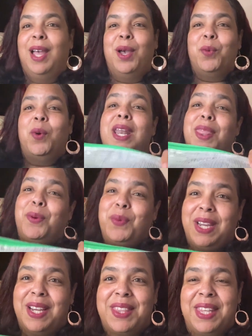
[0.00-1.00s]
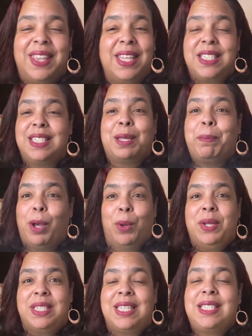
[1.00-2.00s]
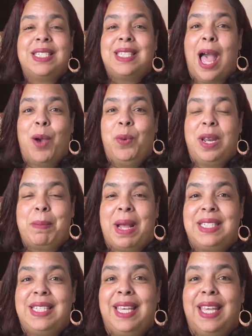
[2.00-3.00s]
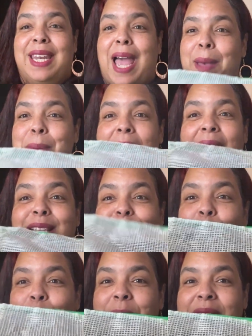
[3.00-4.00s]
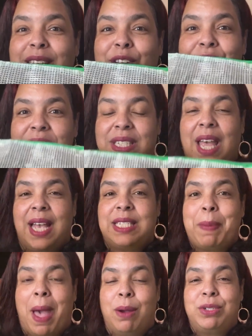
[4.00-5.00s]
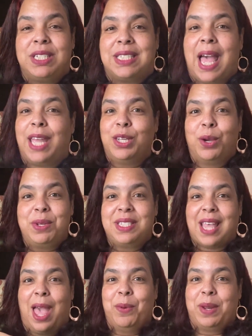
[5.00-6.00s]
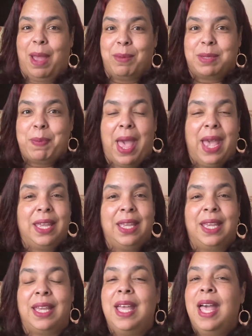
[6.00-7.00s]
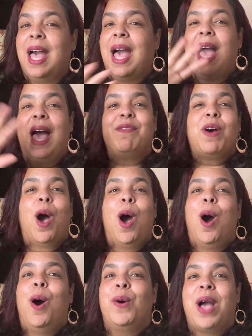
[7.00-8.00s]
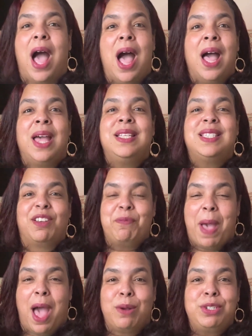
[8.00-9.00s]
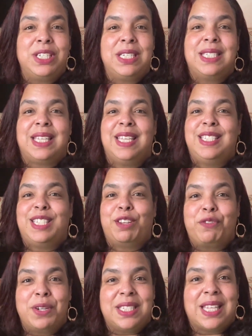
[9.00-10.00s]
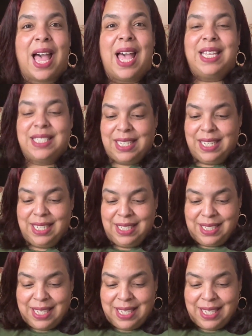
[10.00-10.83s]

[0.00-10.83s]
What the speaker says: One of the weird things, this is a bonus, this is not one of my 10. I packed so many different size pouches. I noticed that when I was packing. I have all kinds of pouches in different sizes